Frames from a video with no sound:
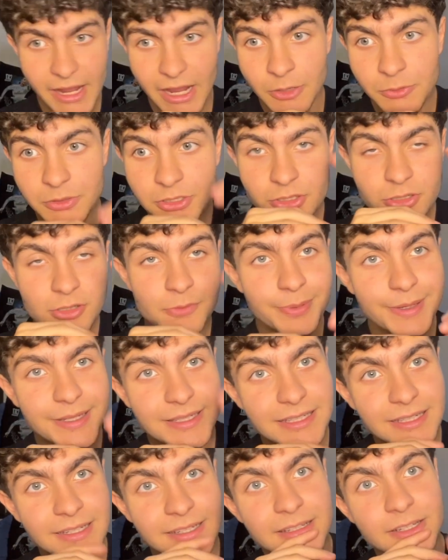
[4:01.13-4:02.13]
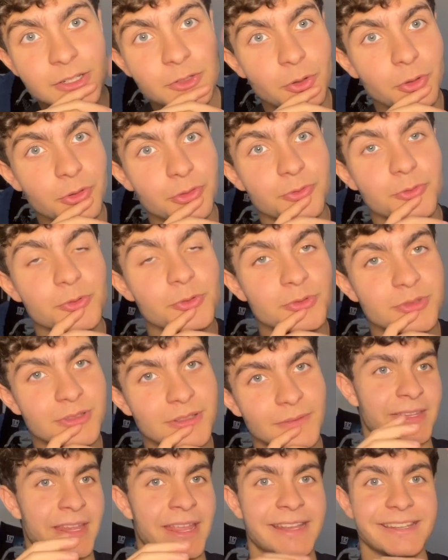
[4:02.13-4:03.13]
And we just basically go through
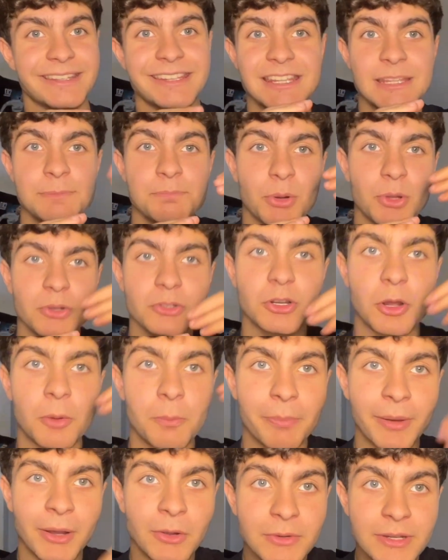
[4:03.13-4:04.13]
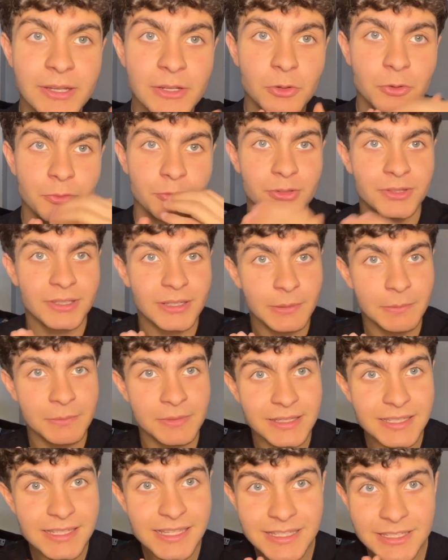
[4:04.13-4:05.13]
and keep on compounding over time.
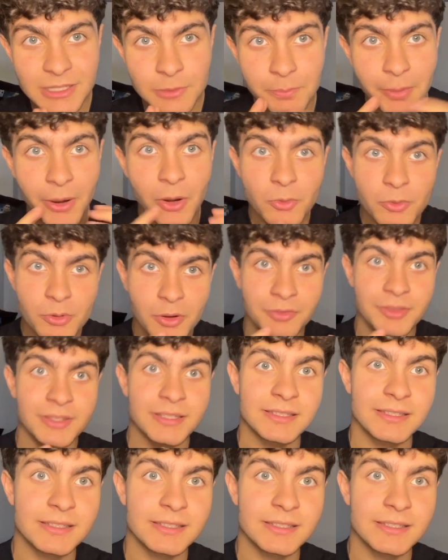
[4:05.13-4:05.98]
This is the power of this